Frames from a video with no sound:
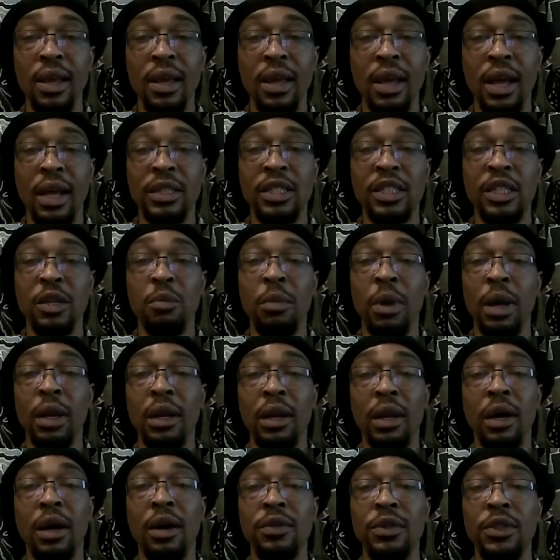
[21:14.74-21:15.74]
I send my
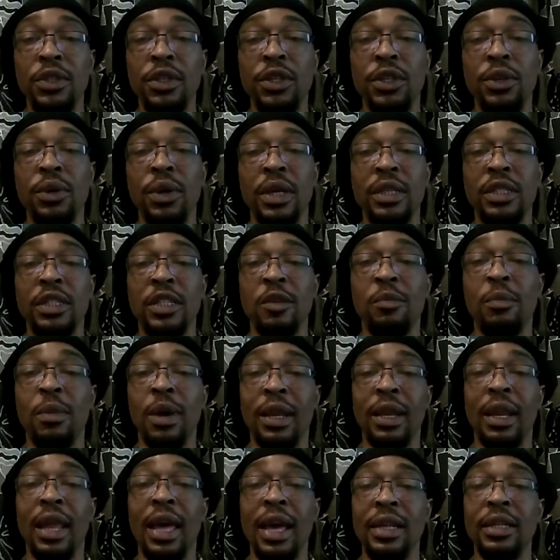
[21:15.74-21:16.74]
love to you. I send my
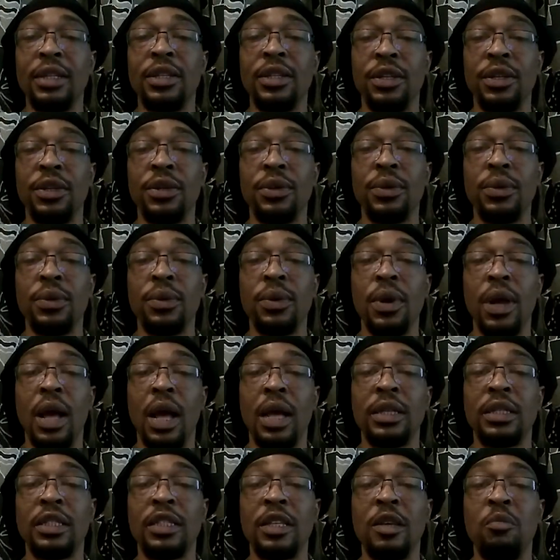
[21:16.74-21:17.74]
light to you. I
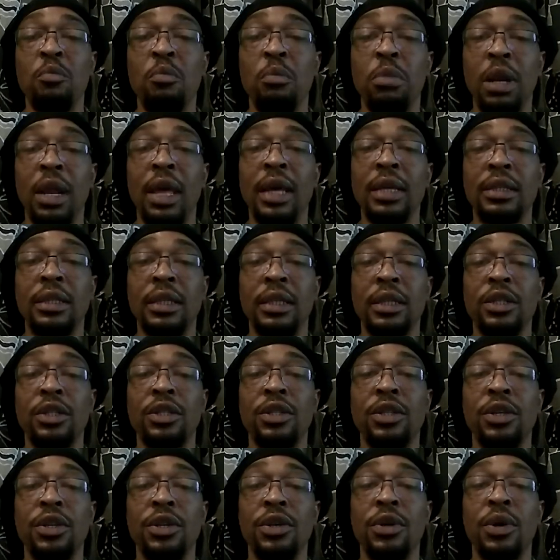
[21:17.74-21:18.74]
send blessings
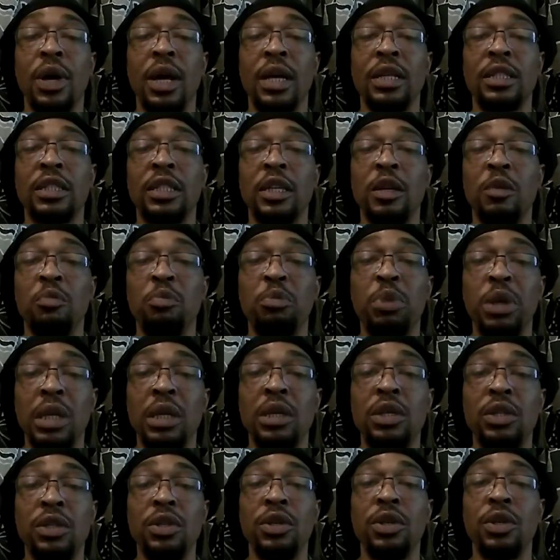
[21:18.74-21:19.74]
to you. I send
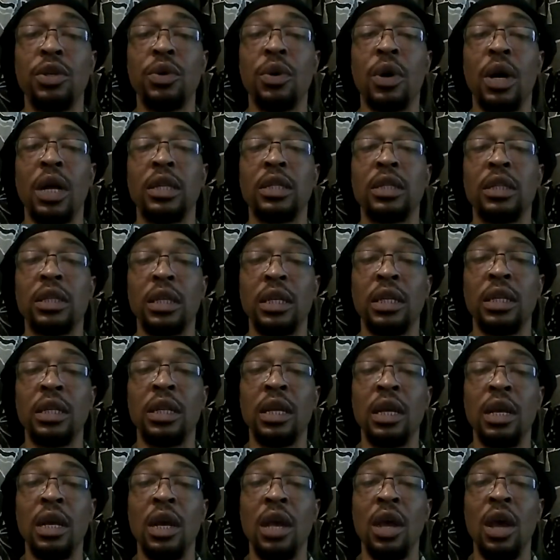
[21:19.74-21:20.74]
peace to you. I send
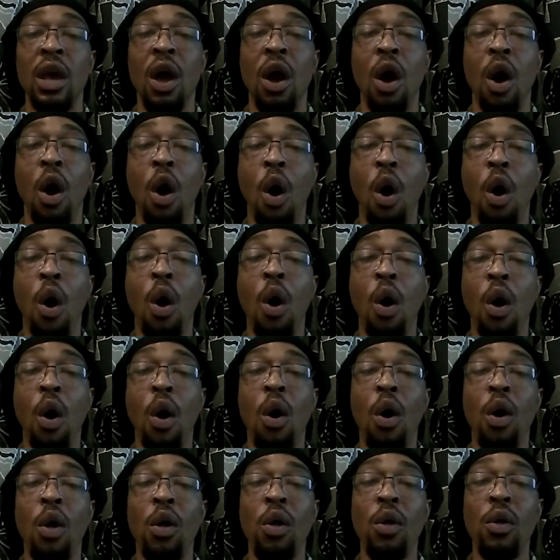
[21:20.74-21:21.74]

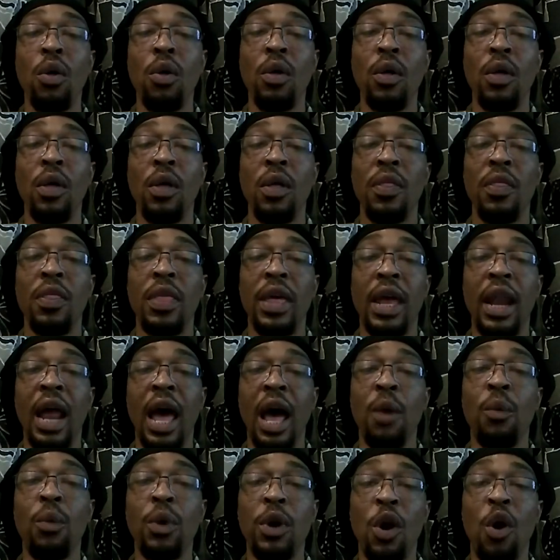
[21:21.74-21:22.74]
all that I
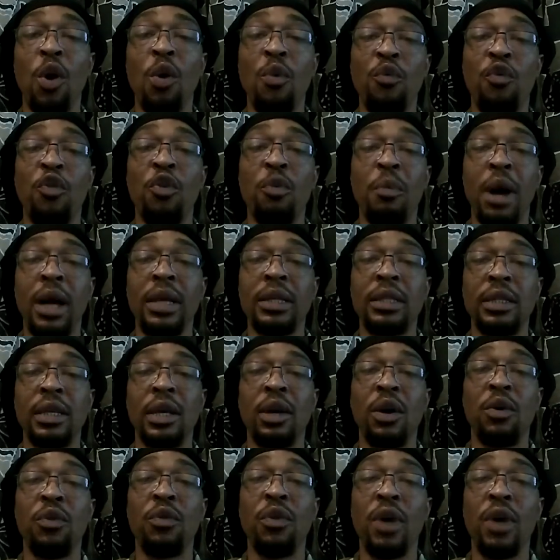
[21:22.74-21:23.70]
would hope for myself,